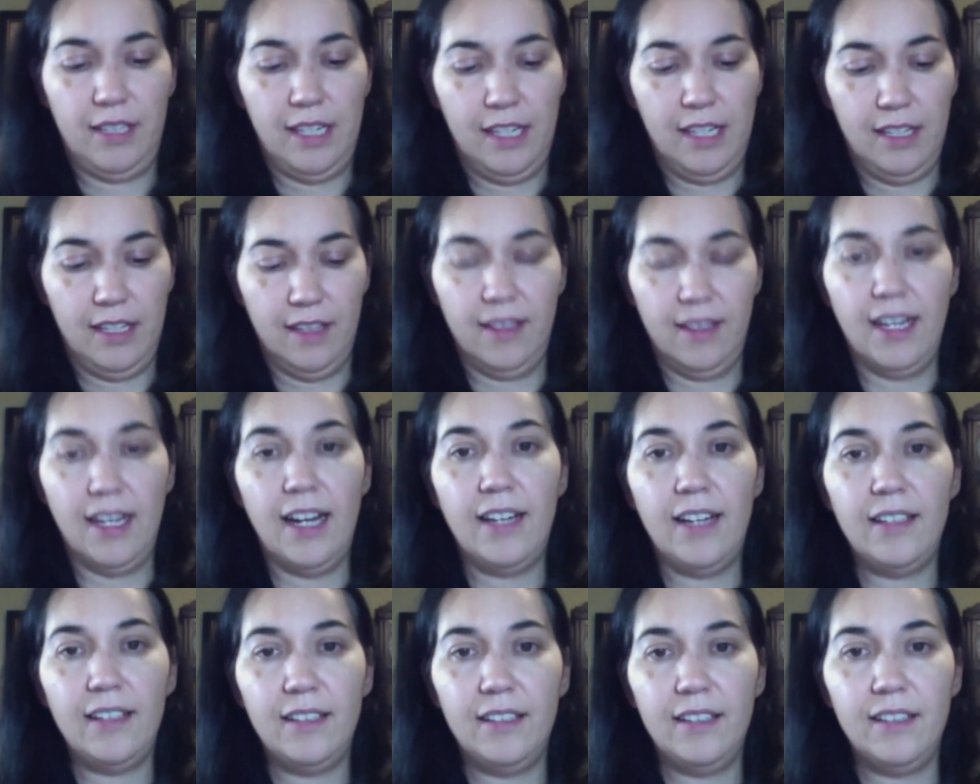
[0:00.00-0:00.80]
And
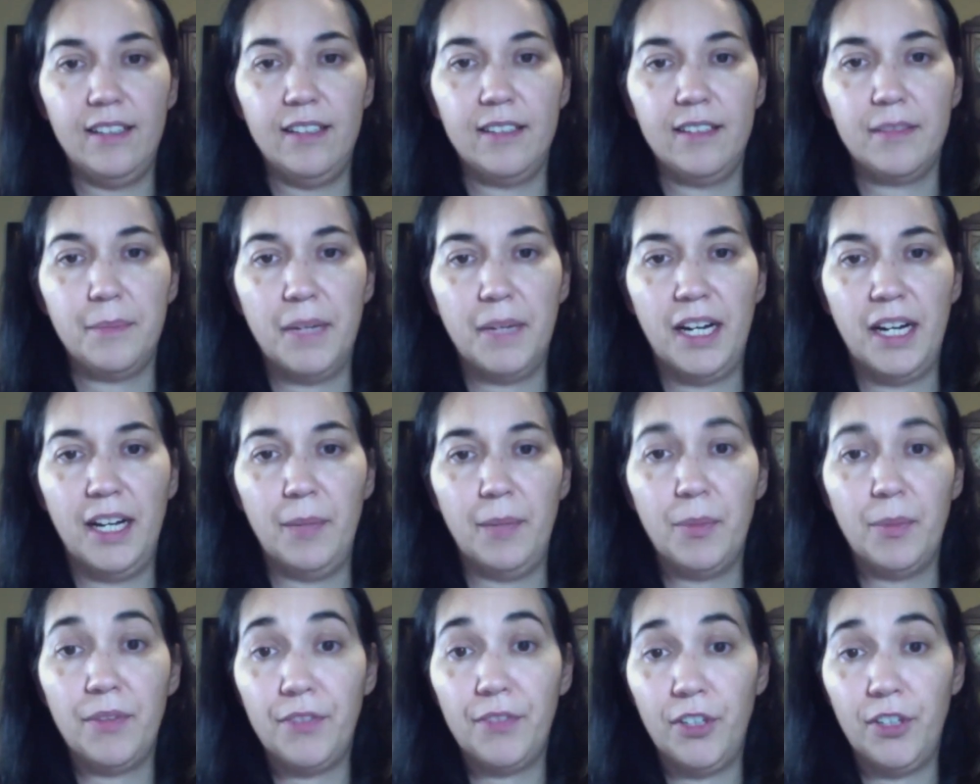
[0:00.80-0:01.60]
that is my
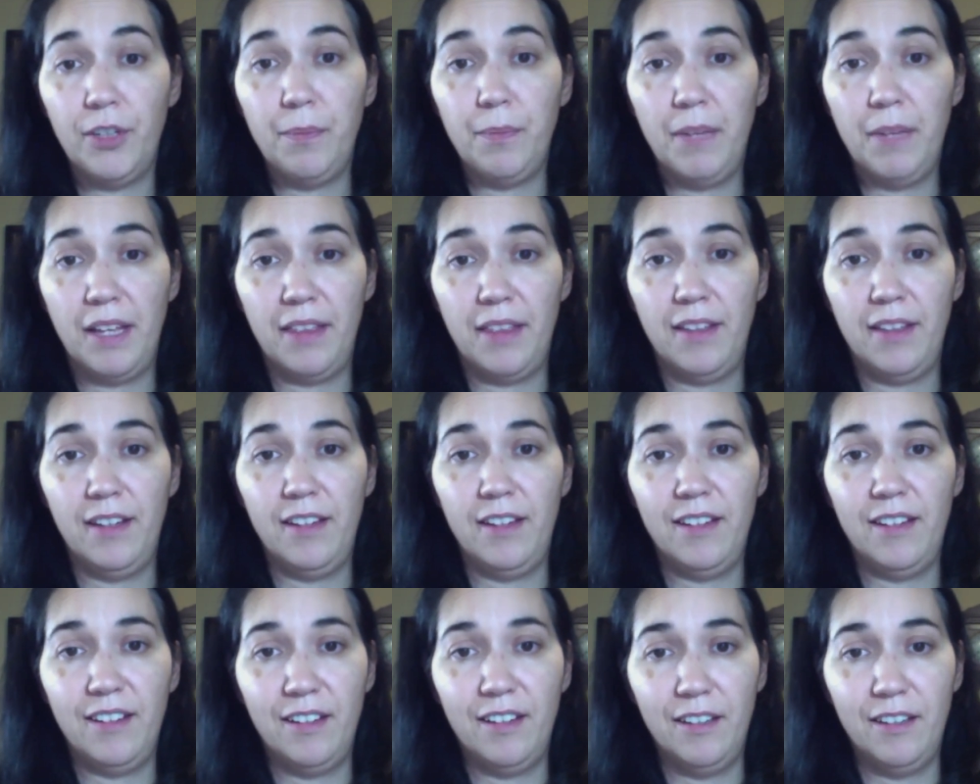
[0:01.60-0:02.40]
preferred
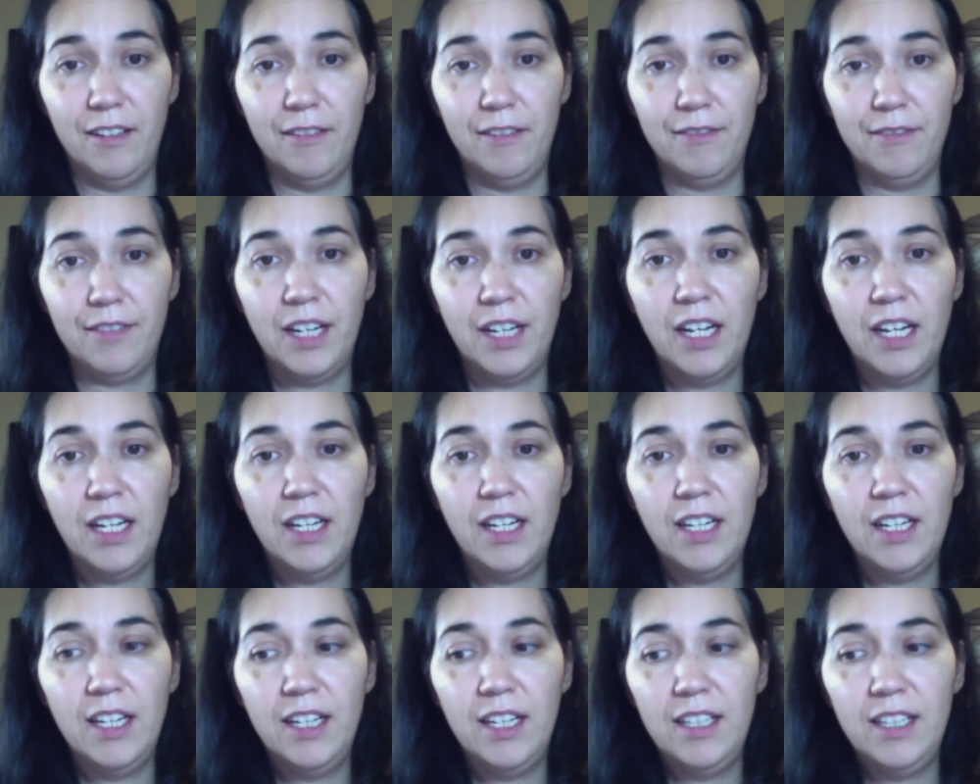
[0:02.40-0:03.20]
method of
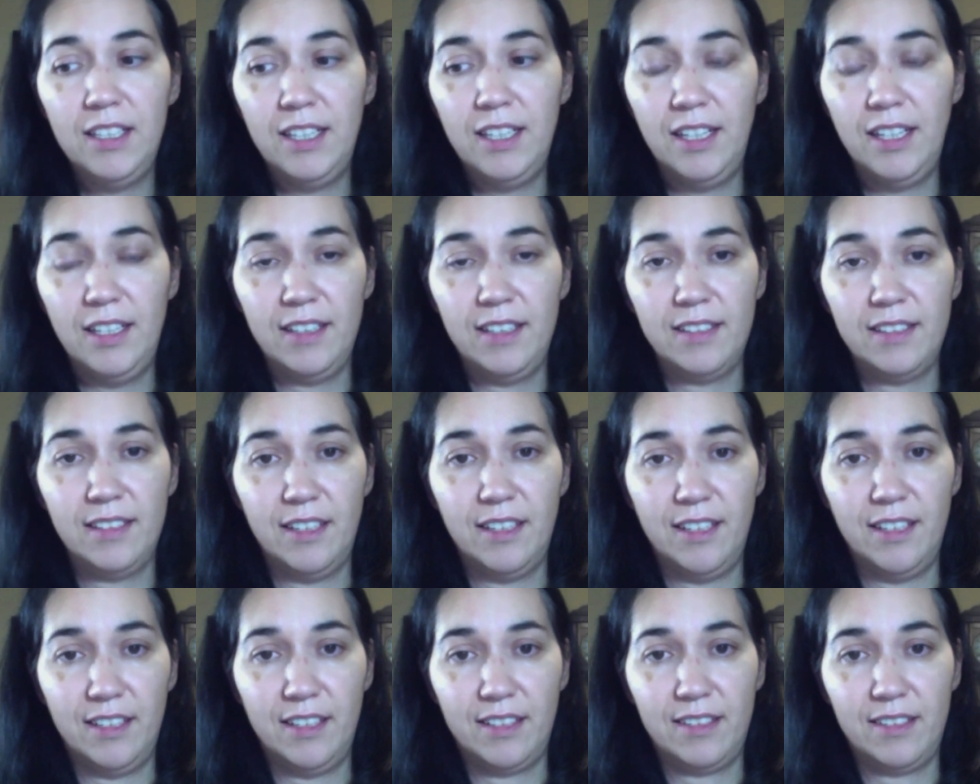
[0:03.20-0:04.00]
knitting
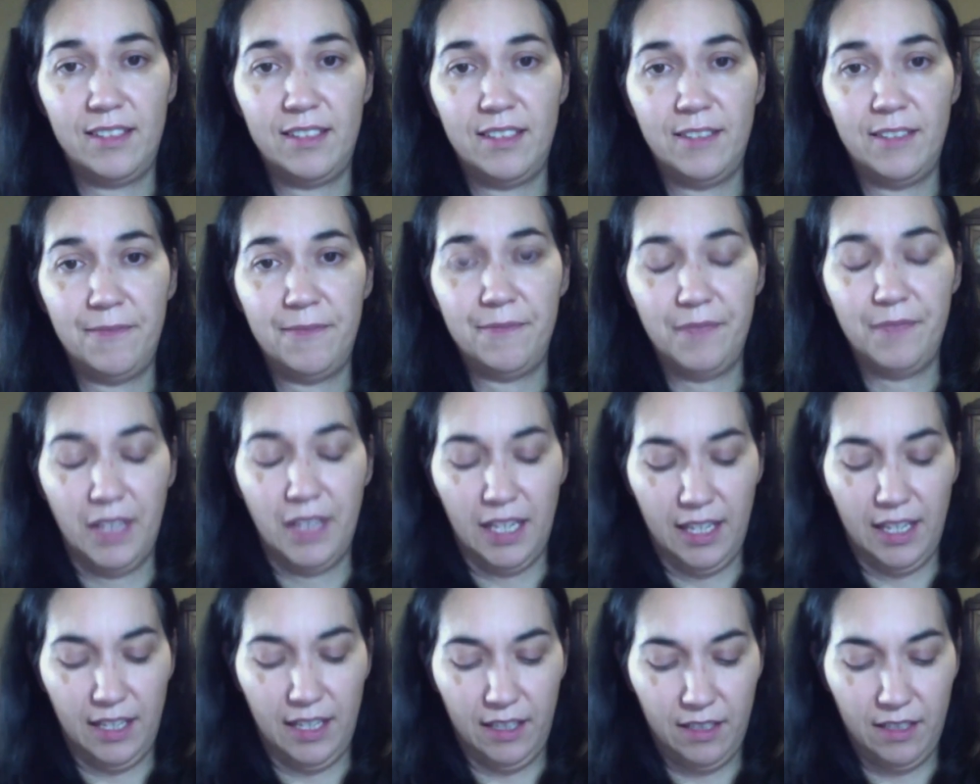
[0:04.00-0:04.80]
socks.
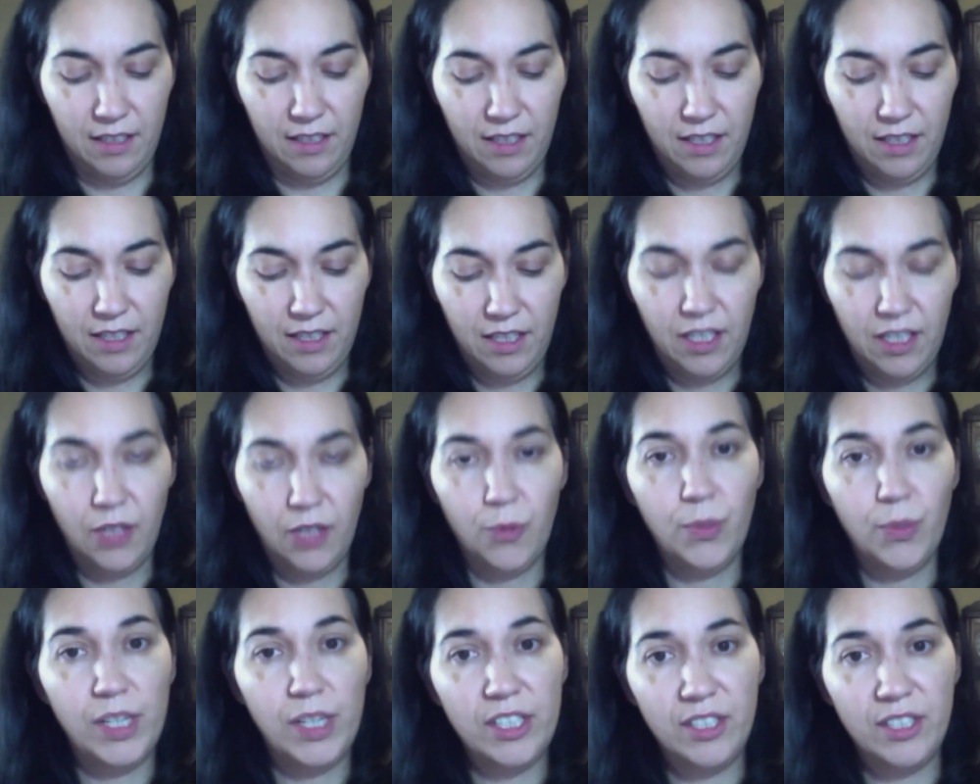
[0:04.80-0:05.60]
I
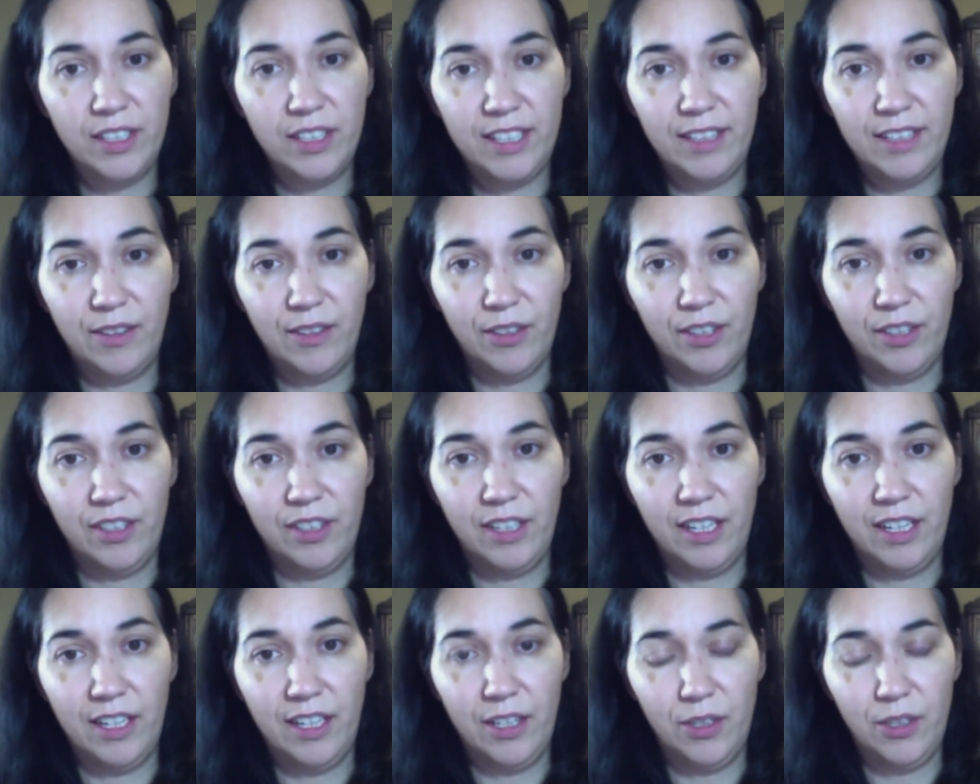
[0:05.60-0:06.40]
originally learned
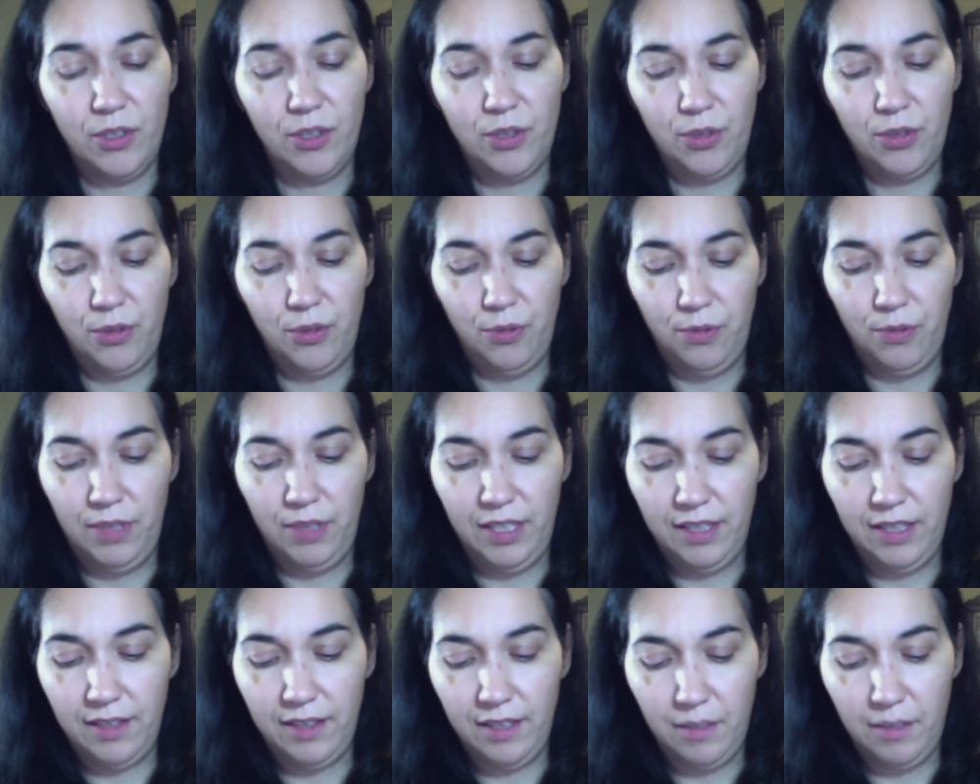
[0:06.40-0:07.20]
how to
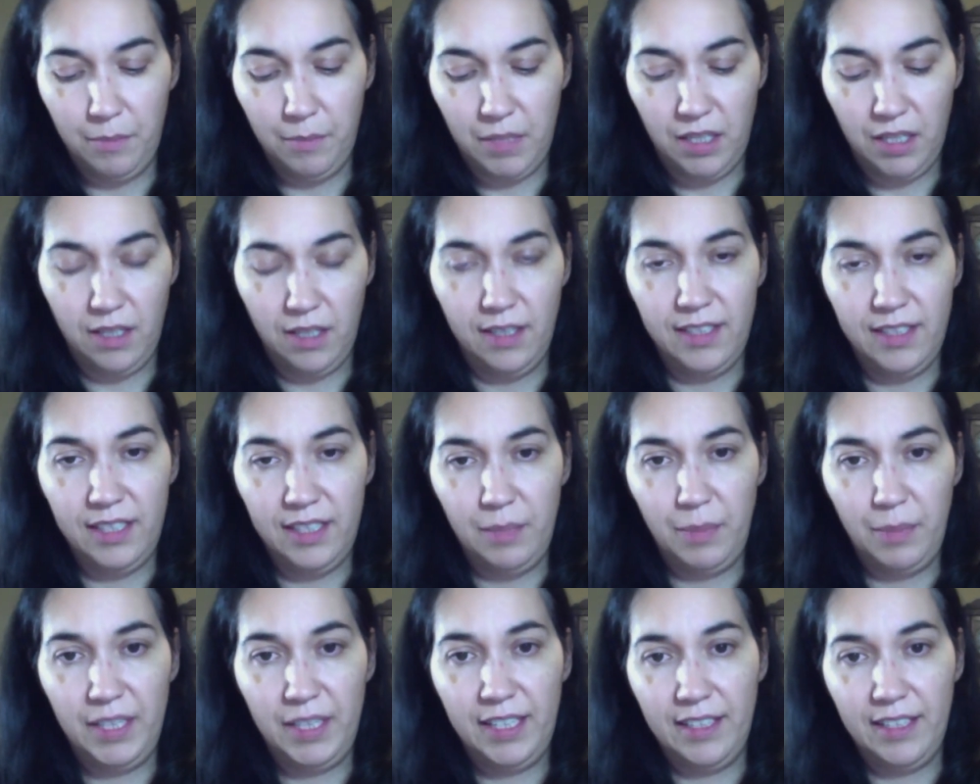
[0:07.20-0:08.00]
knit them on
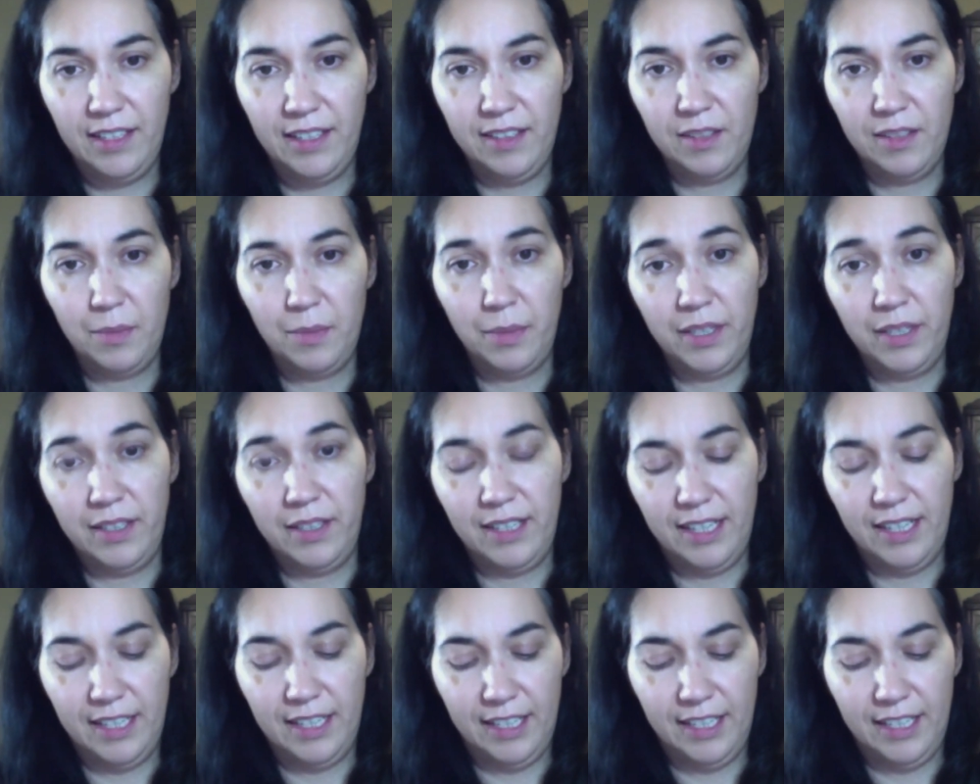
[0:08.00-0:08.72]
DPNs, but